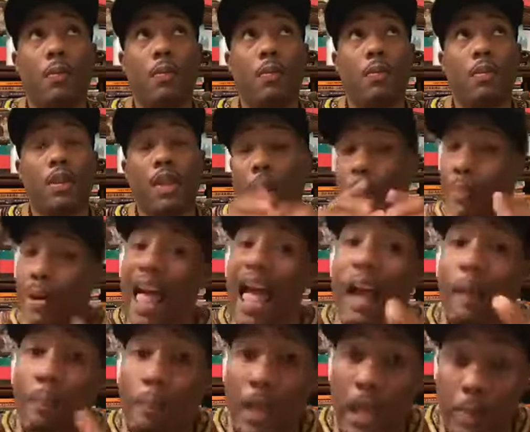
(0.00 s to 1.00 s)
the black
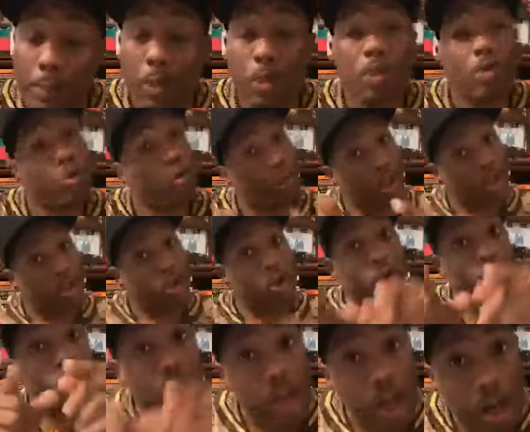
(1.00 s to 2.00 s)
people, which you
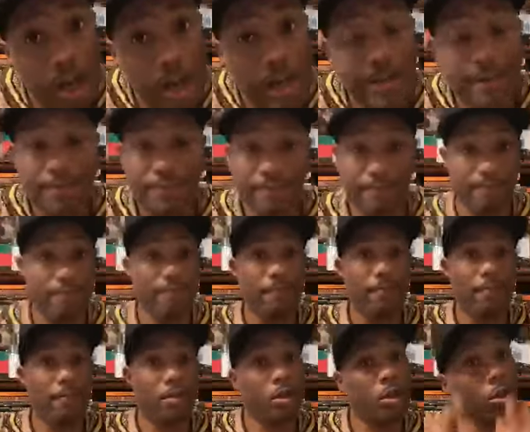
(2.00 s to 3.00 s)
should,
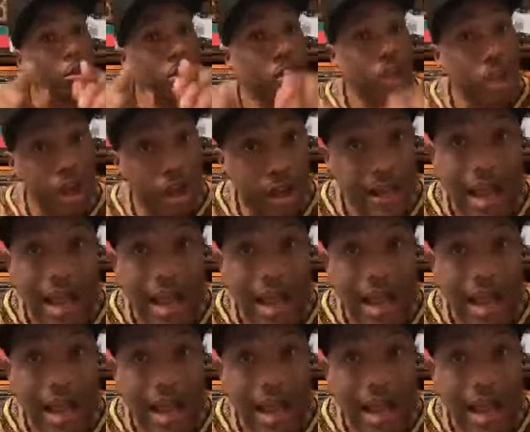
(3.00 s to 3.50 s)
you should.